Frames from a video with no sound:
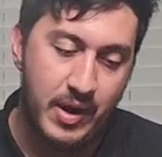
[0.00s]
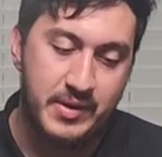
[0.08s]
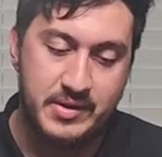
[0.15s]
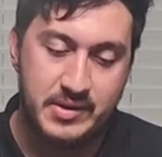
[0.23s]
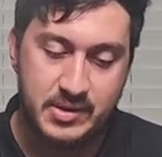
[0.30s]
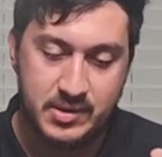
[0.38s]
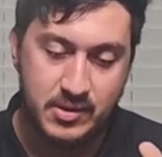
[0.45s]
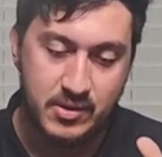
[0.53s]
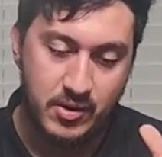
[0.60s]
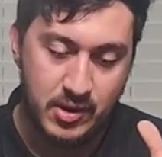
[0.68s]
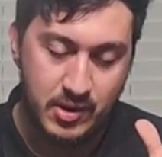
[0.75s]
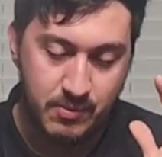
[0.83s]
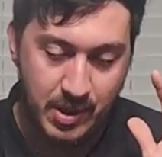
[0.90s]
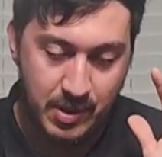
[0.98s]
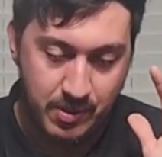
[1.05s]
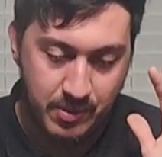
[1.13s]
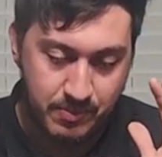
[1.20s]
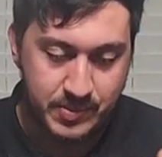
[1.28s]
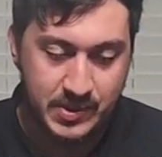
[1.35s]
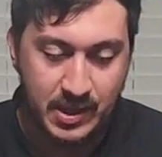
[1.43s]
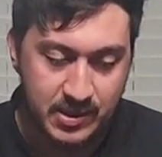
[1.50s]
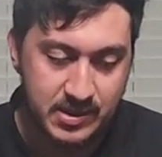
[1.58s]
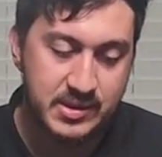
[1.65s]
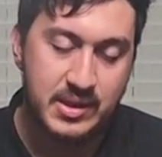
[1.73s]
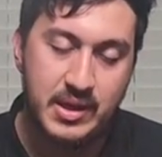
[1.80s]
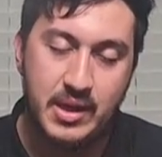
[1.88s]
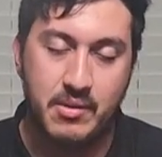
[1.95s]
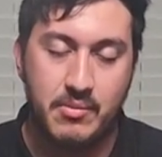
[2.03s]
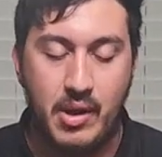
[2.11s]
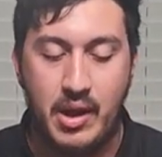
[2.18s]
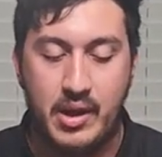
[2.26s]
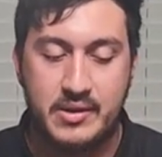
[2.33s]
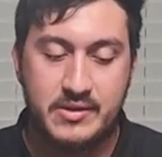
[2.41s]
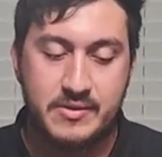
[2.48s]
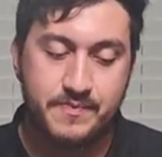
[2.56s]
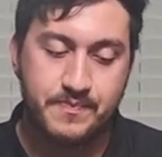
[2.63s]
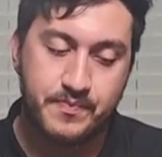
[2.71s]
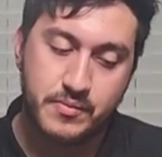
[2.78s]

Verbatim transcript: This is, you're gonna be able to take this thing out of the box,